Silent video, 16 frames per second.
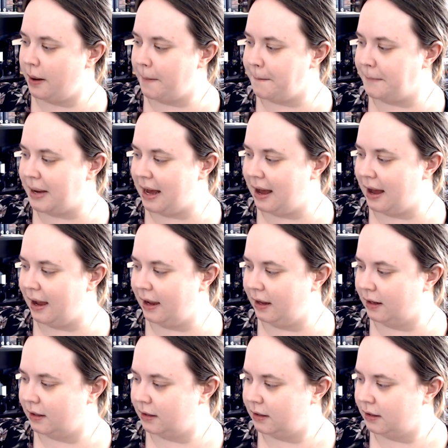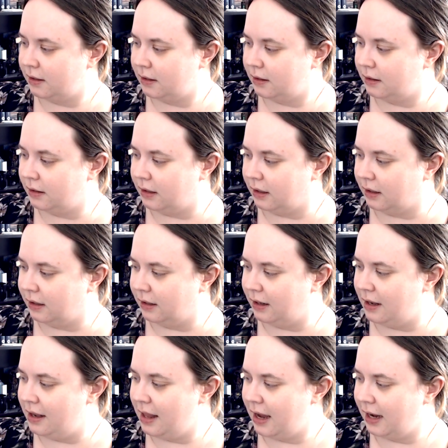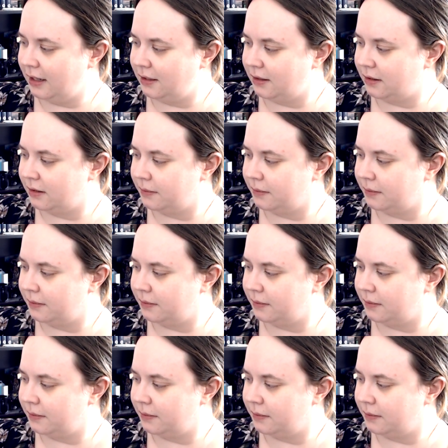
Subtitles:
by Light